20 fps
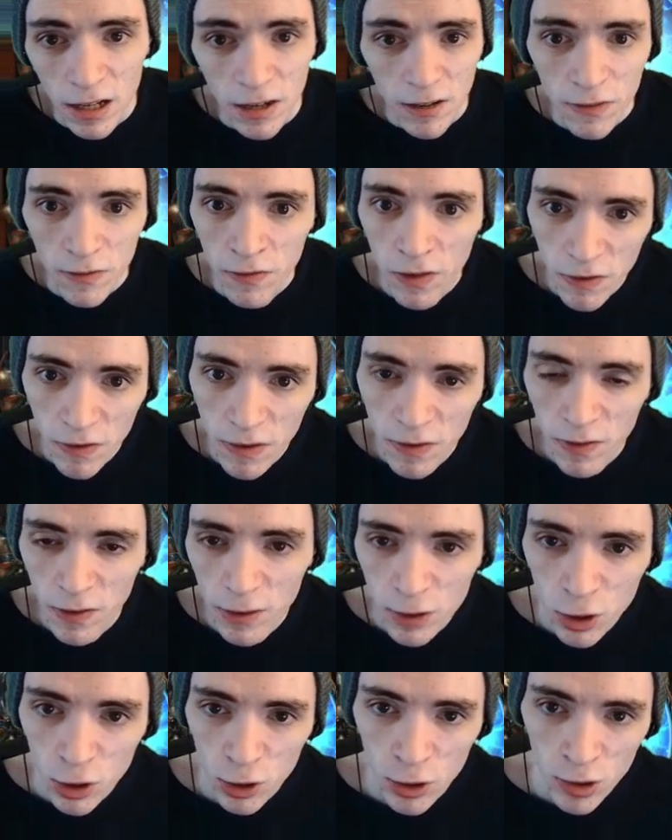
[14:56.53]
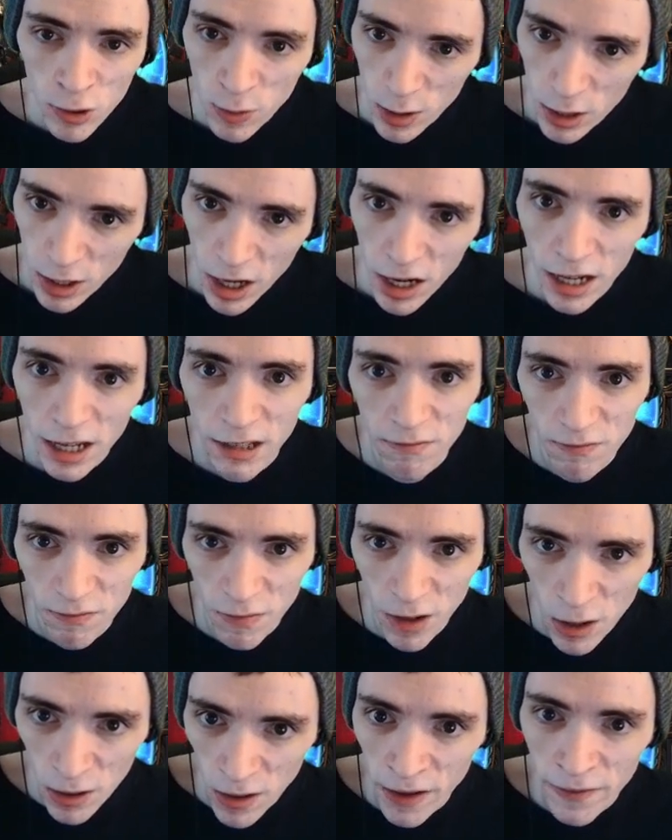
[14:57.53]
Vivid Vultures were not
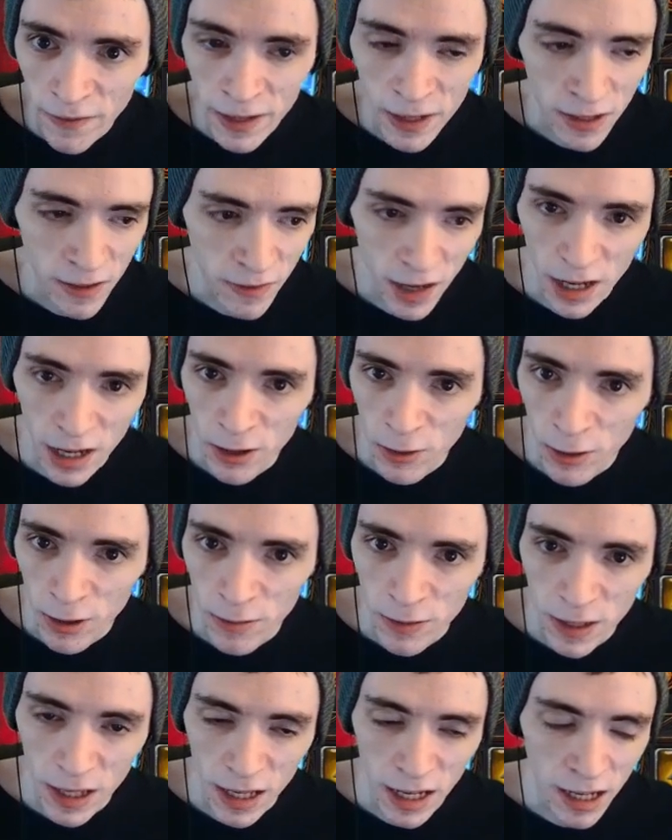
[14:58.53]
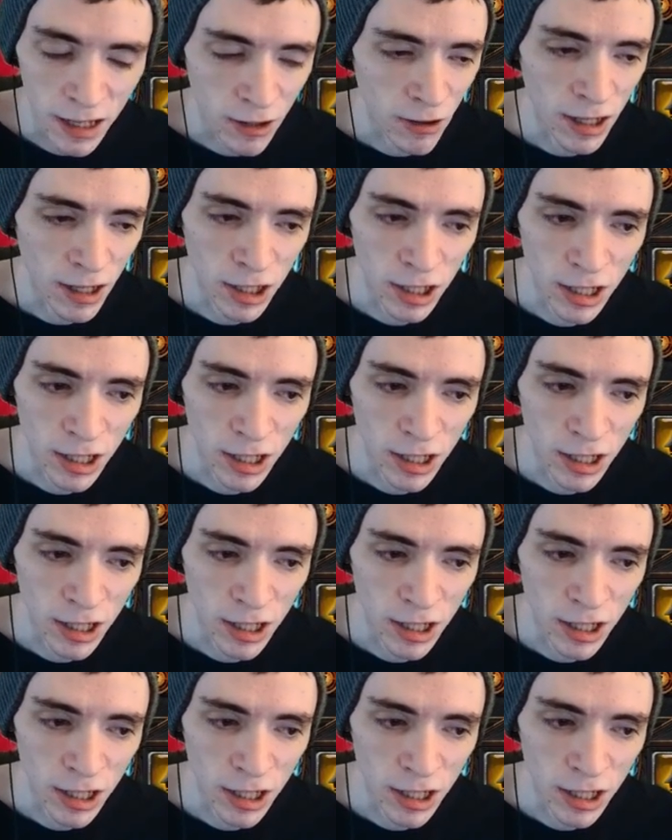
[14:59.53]
11 divine orbs, and Acacia